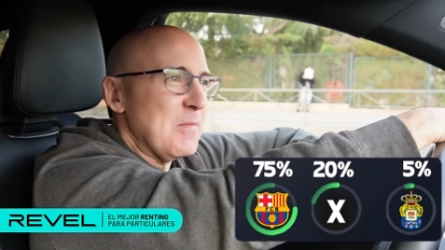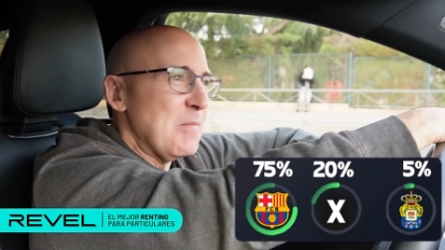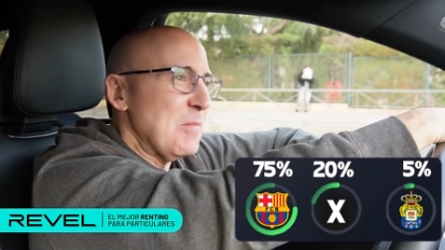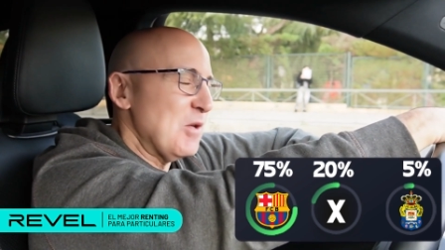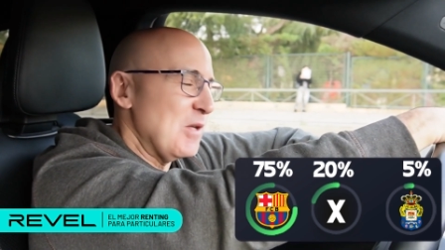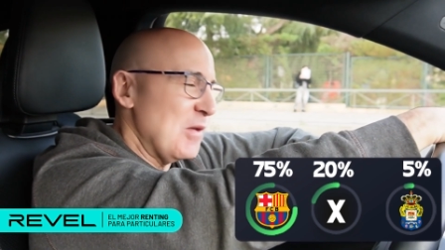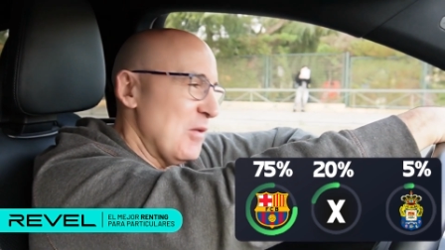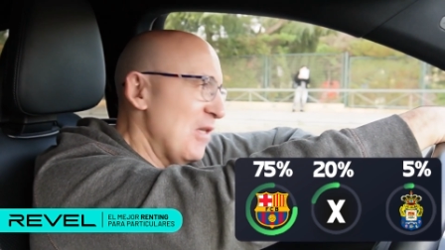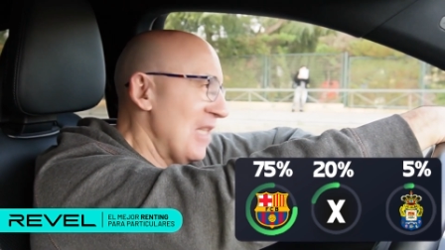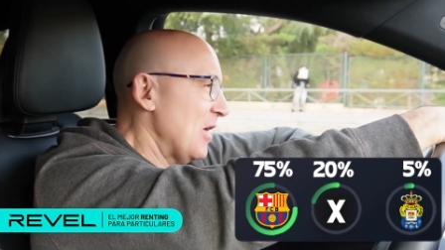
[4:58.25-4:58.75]

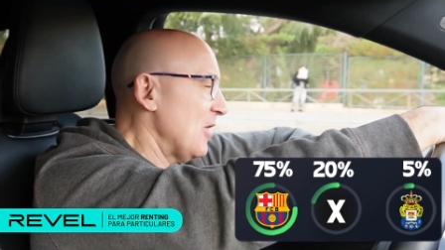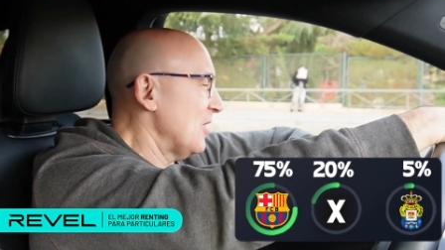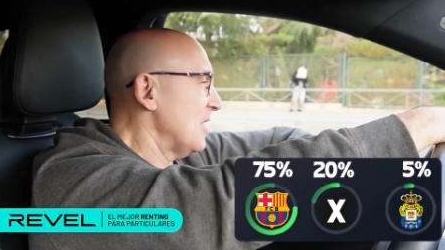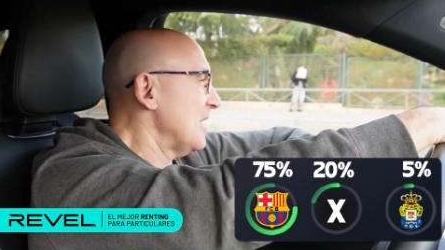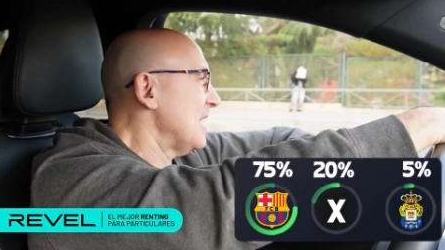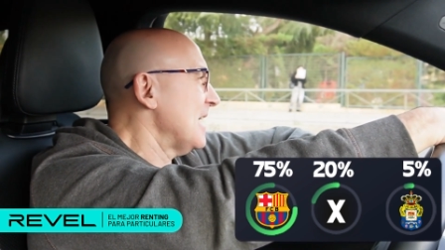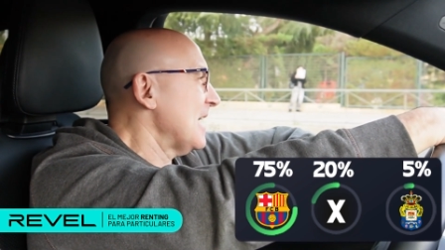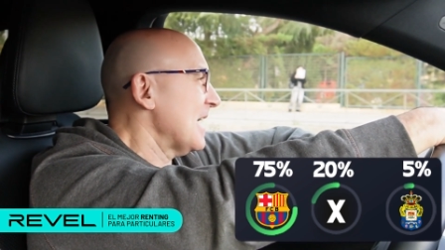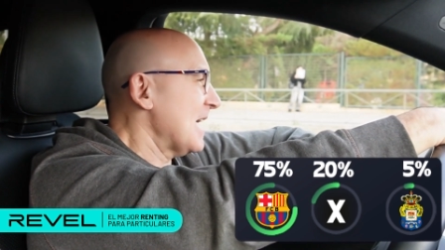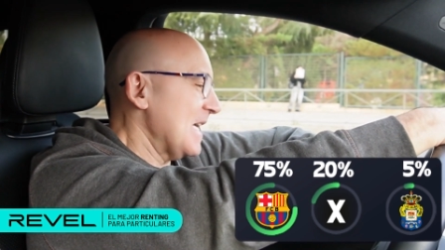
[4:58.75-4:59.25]
But well,
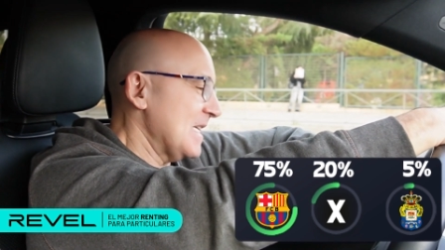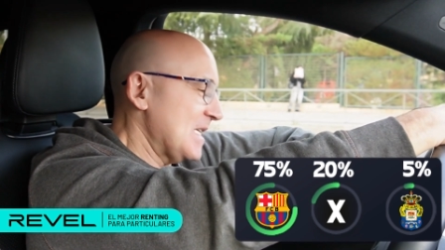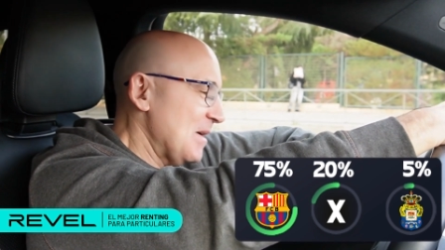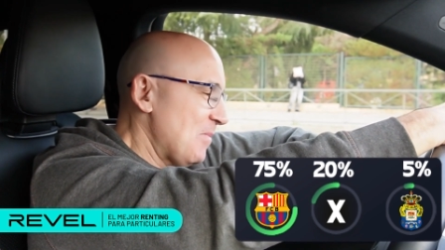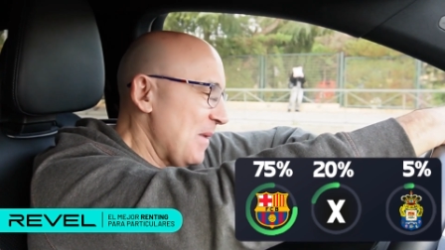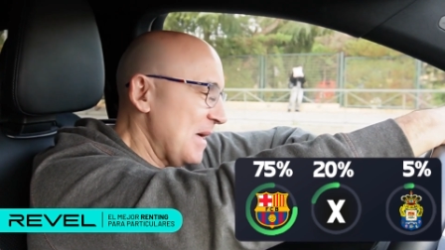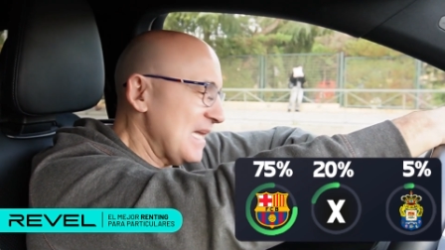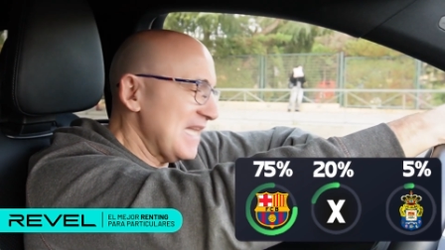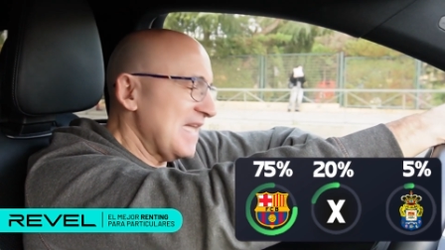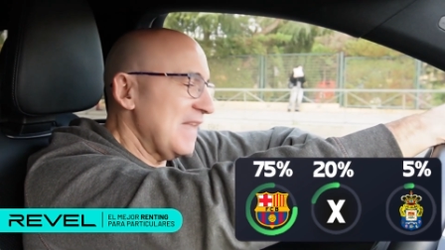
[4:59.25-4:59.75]
just so you know,
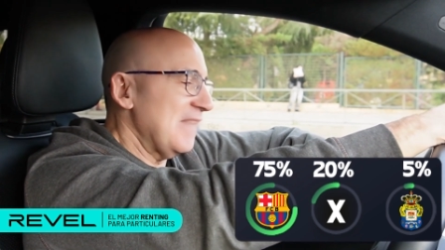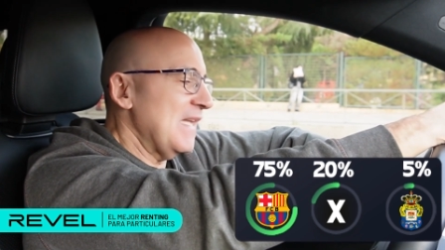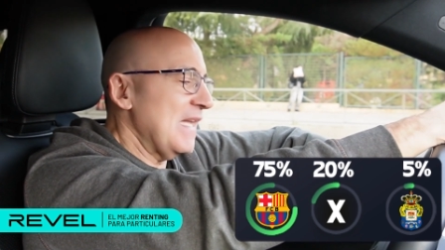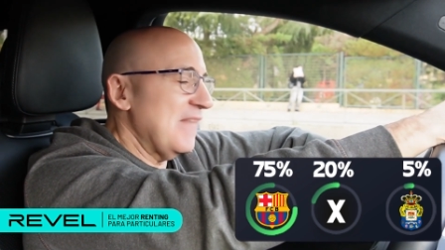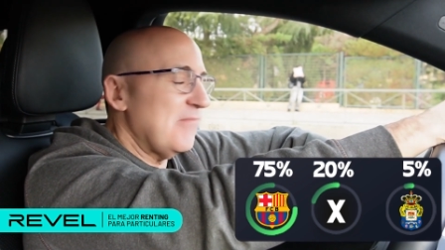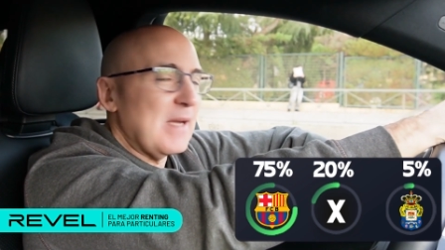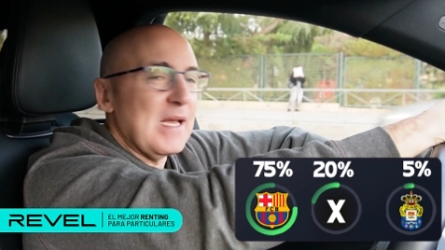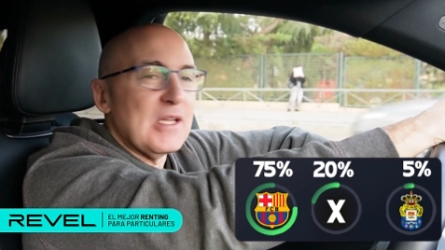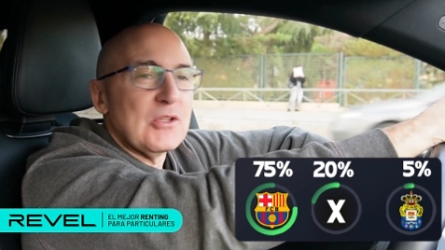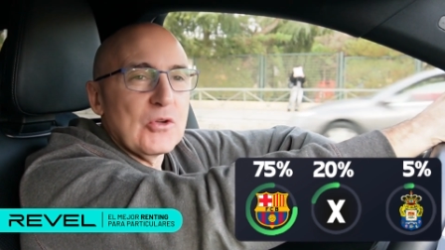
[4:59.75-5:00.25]
I have
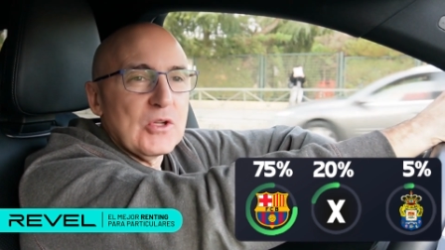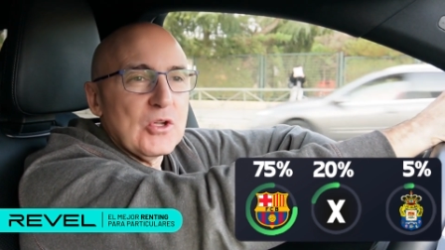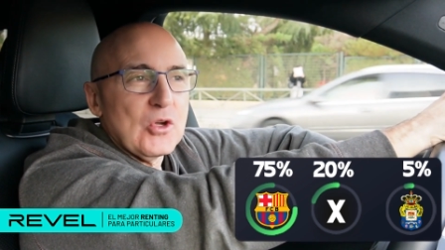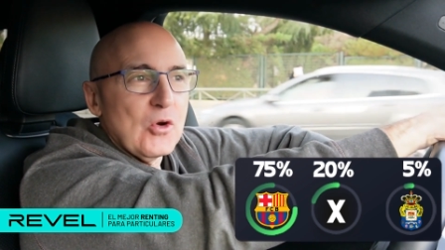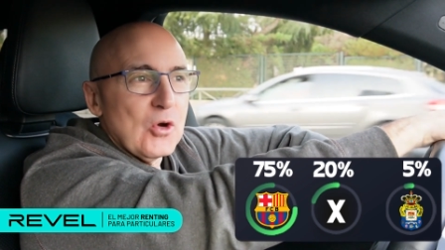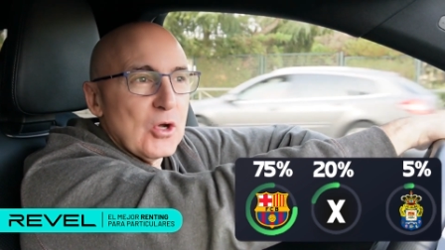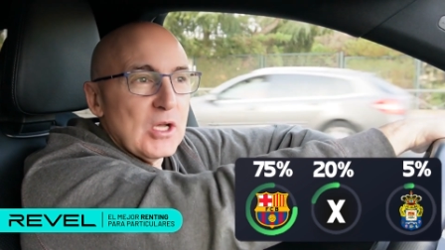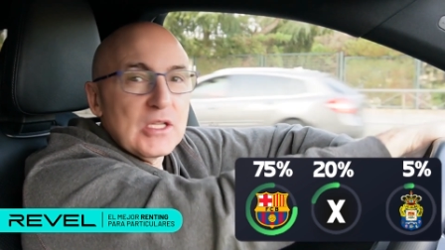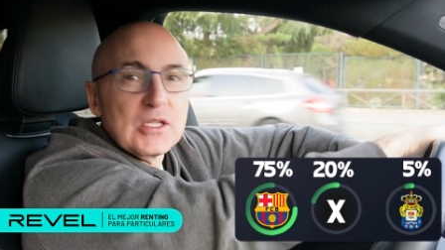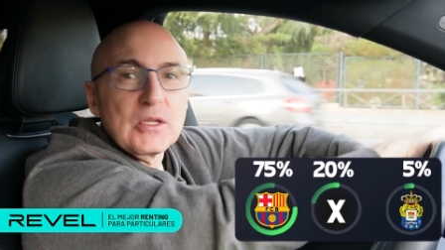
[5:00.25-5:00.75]
that match
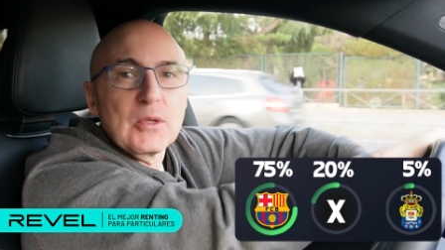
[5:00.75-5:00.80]
recorded.